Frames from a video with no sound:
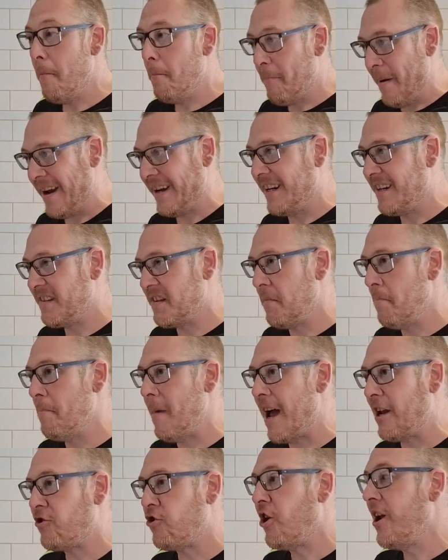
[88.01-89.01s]
Bangers and
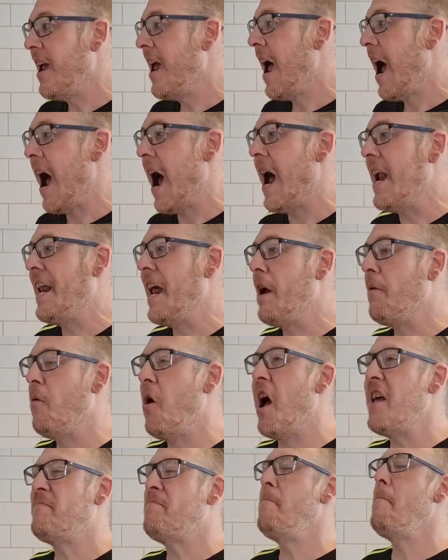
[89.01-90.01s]
Mash, and it
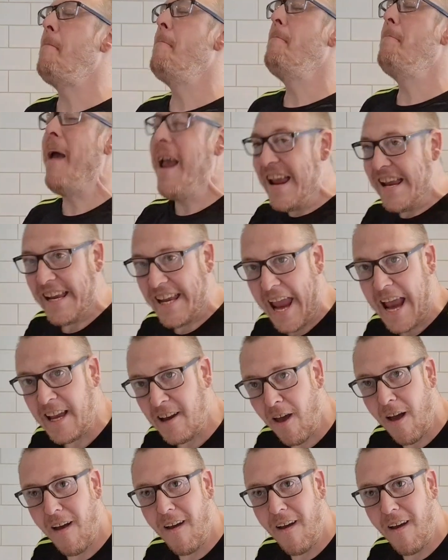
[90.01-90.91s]
was minging.